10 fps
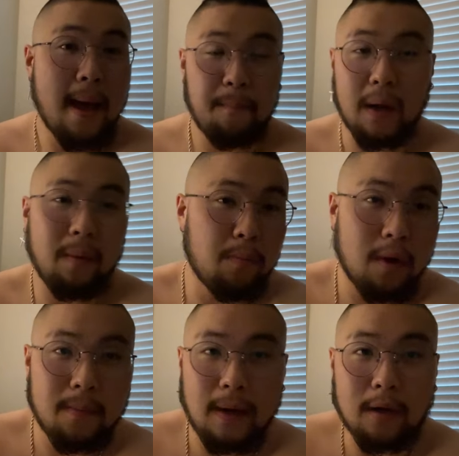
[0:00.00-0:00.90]
Baby
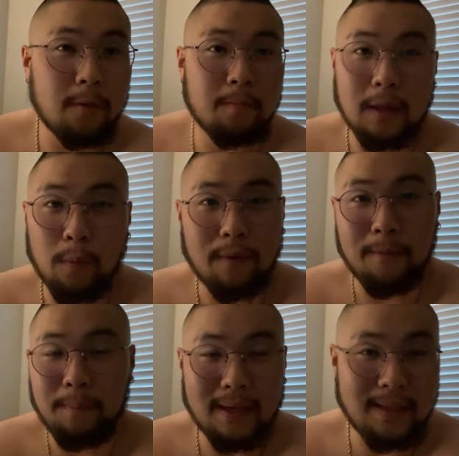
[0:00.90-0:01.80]
brother might go meet up with her
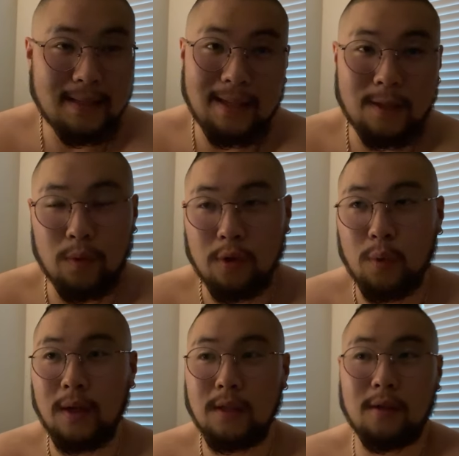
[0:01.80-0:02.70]
big sis real
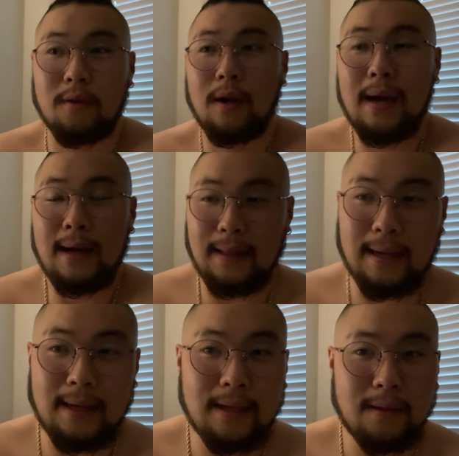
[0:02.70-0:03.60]
quick so they
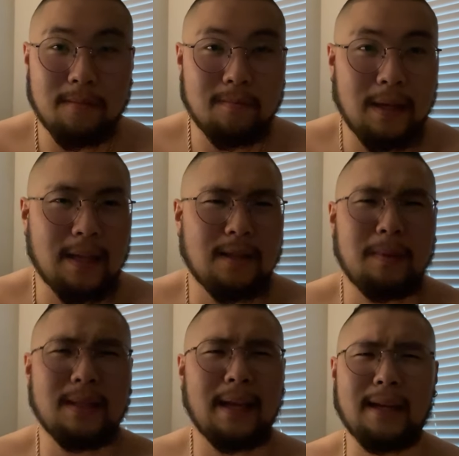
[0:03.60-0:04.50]
could he could
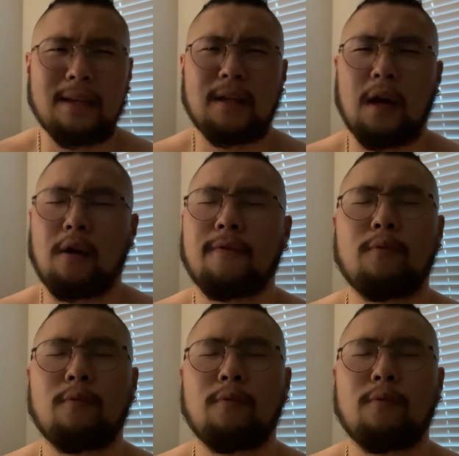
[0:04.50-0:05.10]
be taken care of.